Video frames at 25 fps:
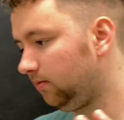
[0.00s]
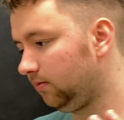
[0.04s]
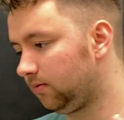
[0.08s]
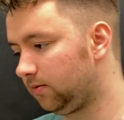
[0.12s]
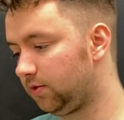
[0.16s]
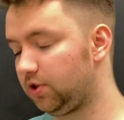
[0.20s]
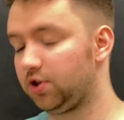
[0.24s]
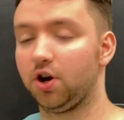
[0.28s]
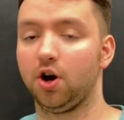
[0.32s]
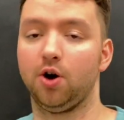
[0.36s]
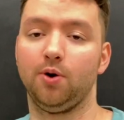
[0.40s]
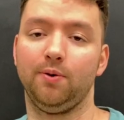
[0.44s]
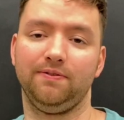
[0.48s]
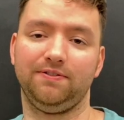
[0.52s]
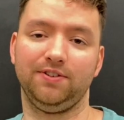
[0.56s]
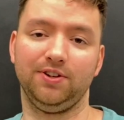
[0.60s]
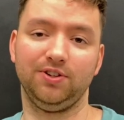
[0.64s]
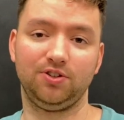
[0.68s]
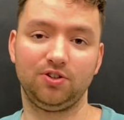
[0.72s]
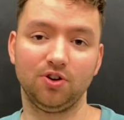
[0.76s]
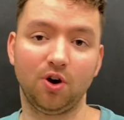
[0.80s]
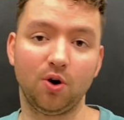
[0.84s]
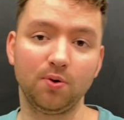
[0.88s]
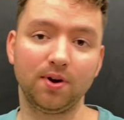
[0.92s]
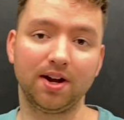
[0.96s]
So if you
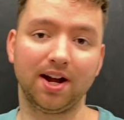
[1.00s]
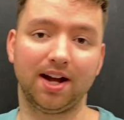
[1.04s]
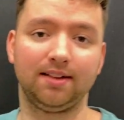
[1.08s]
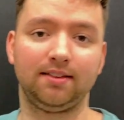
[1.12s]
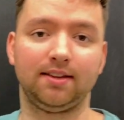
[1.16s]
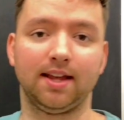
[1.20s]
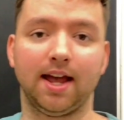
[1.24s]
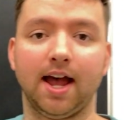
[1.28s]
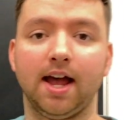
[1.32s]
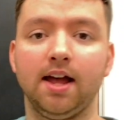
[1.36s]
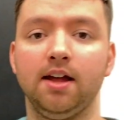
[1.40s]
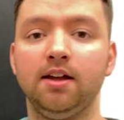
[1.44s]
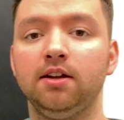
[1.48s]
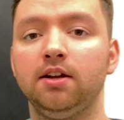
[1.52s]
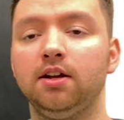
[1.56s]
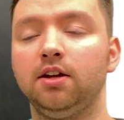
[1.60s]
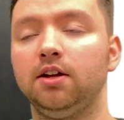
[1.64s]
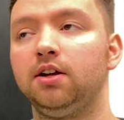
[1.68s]
don't got that,